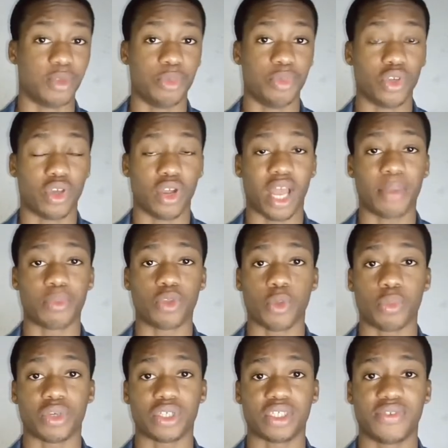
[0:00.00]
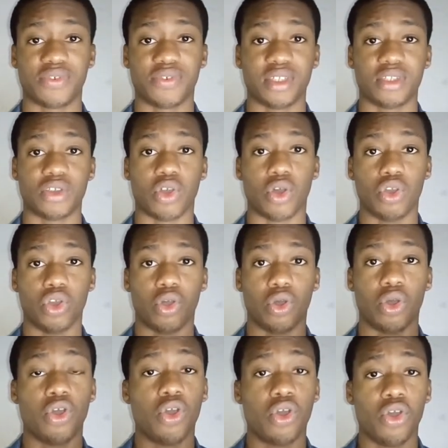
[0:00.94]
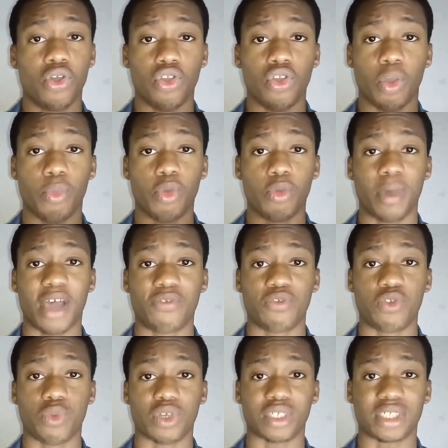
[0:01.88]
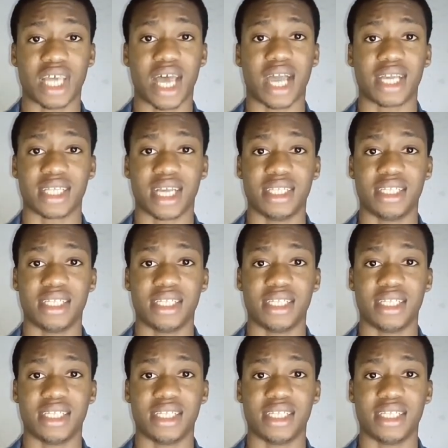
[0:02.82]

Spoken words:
maybe your laptop was even, or your mobile phone was hacked,